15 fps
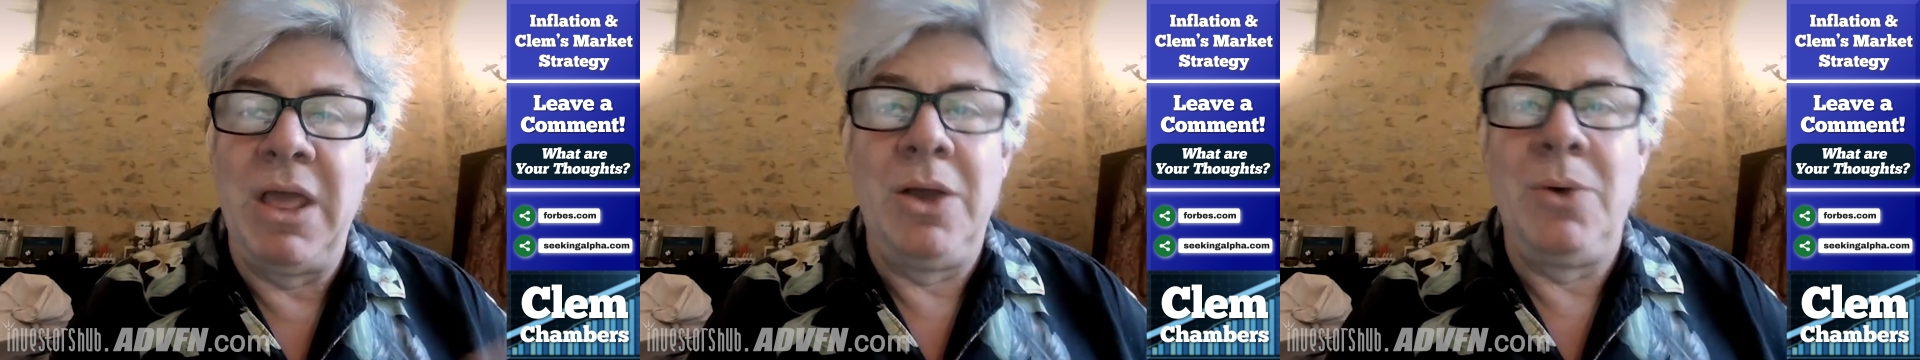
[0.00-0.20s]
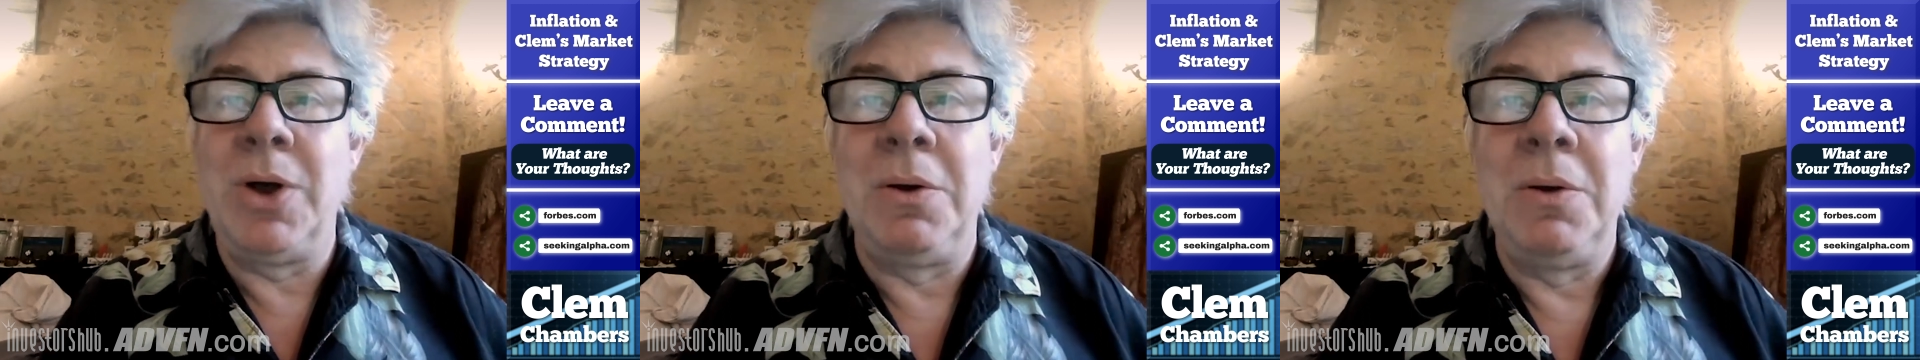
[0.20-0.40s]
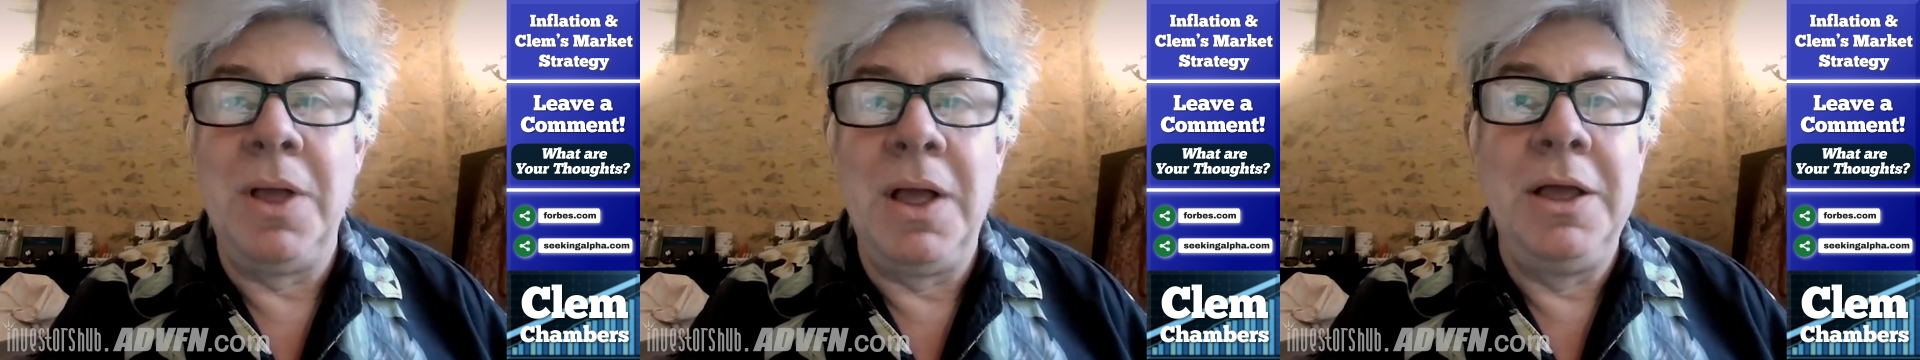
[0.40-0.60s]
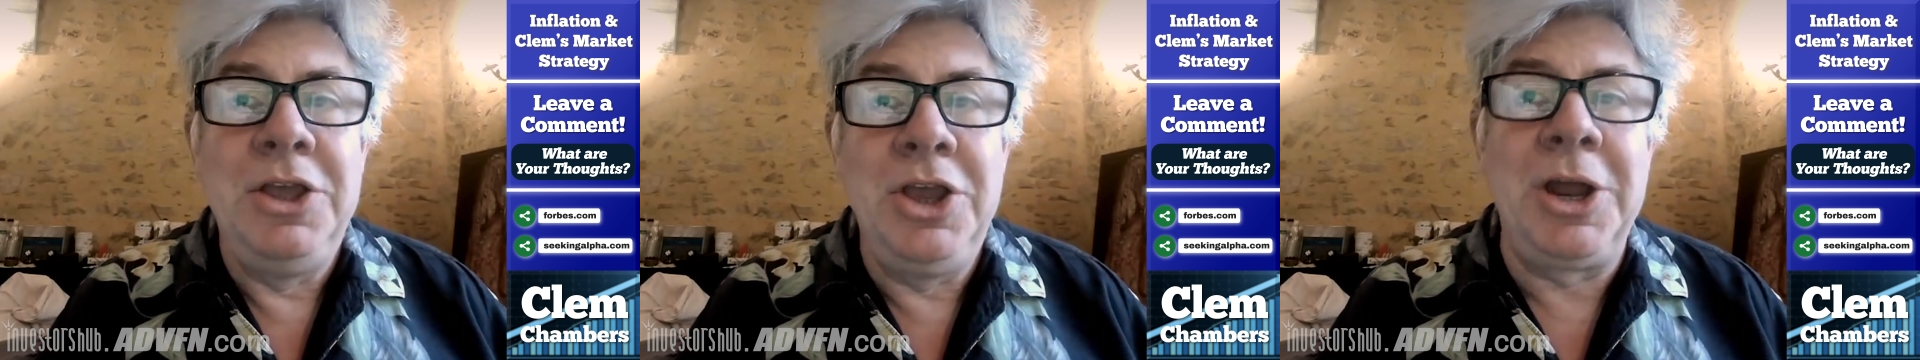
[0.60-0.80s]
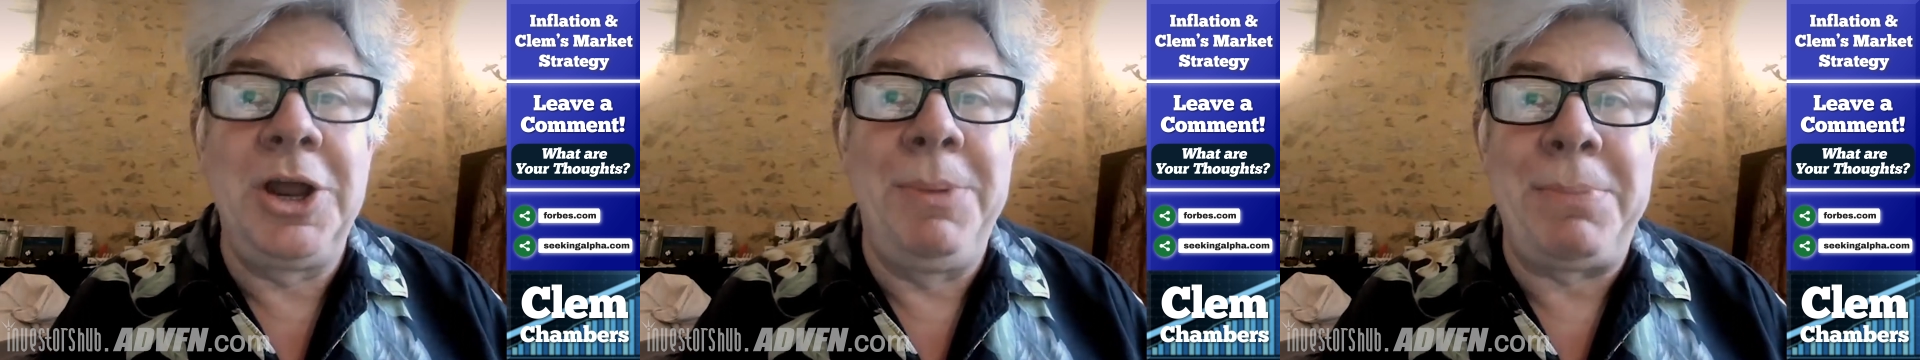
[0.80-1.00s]
Well,
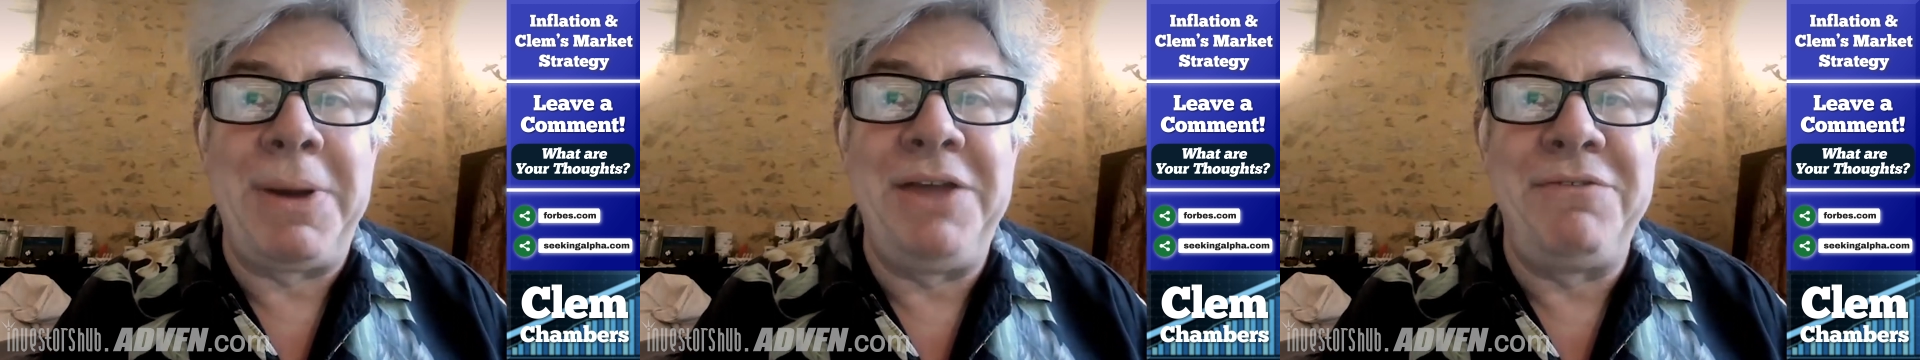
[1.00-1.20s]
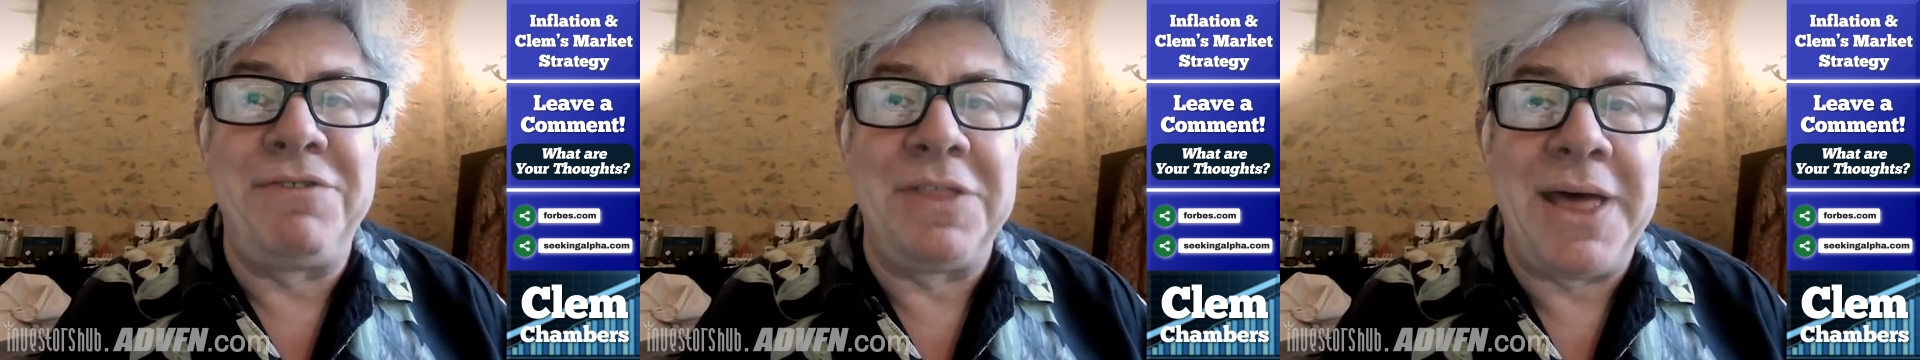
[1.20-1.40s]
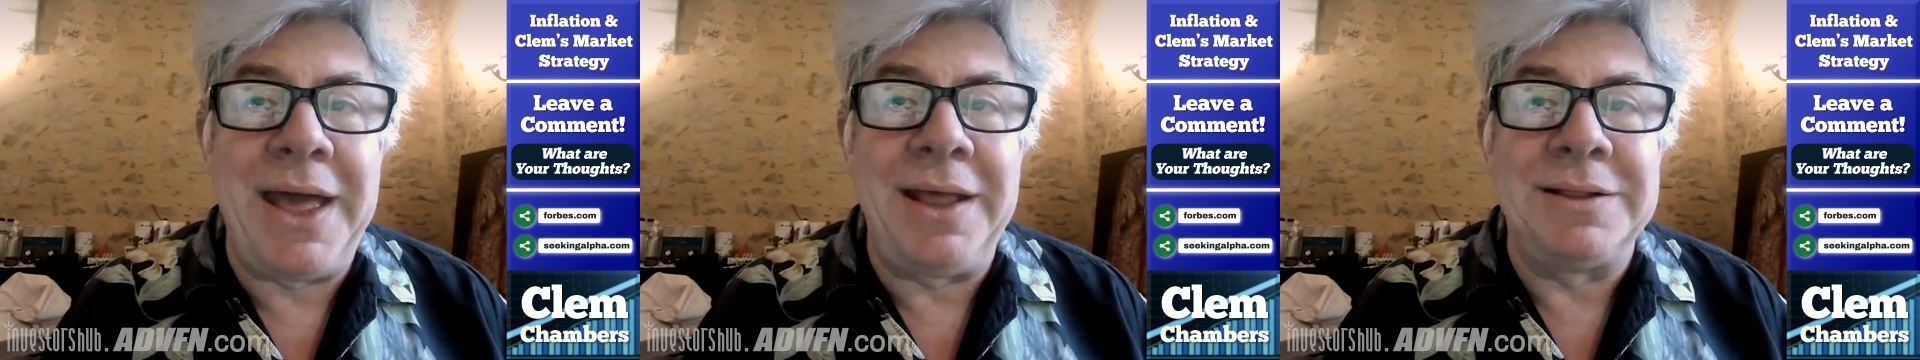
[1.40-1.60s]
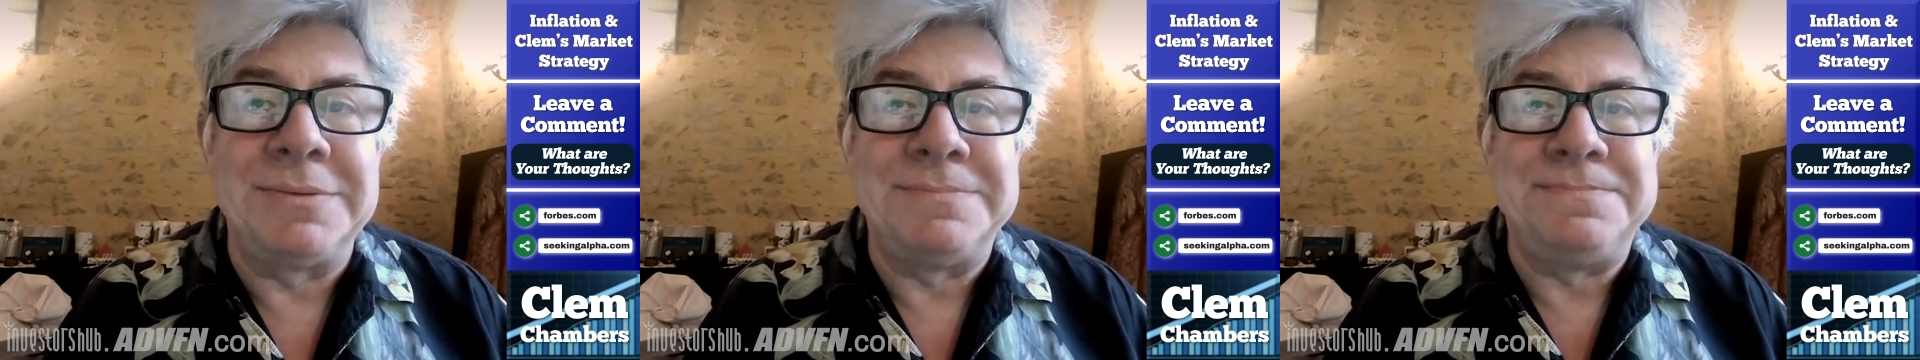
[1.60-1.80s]
you're going to be paying for that.